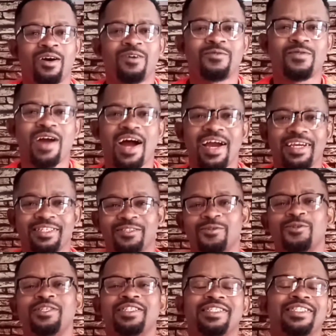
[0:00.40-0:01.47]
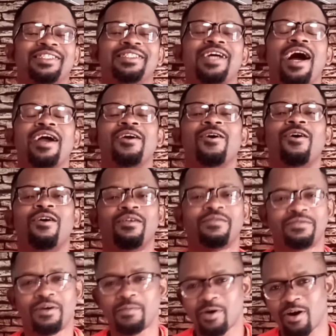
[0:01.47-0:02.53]
All right, so this is Tayo
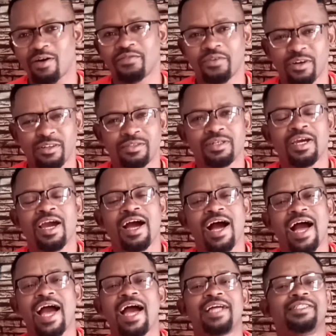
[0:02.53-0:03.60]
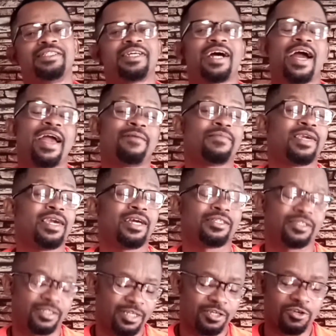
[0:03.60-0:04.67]
from Crawford, and I am
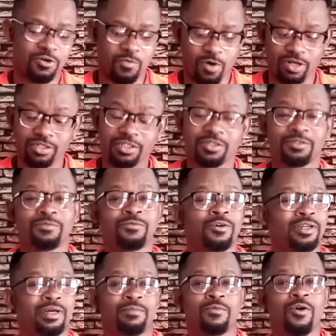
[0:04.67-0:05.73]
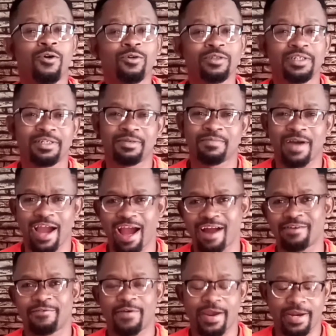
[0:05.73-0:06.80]
here today. You're wondering what I'm holding in my
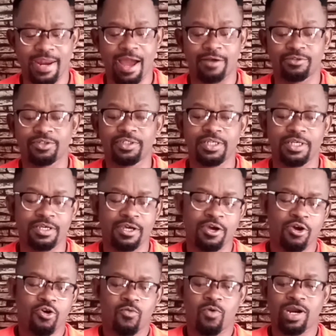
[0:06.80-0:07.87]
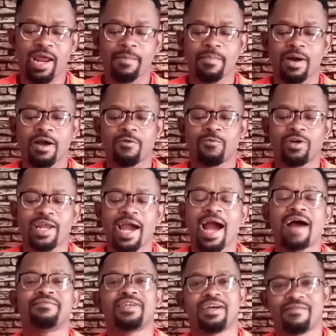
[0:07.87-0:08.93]
hand right now. You see, what I
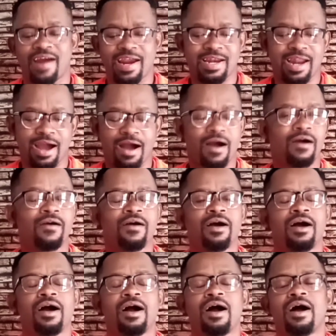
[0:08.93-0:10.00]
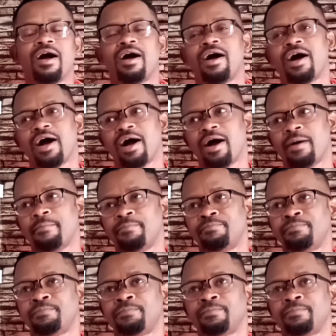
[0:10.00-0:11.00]
have here right now um,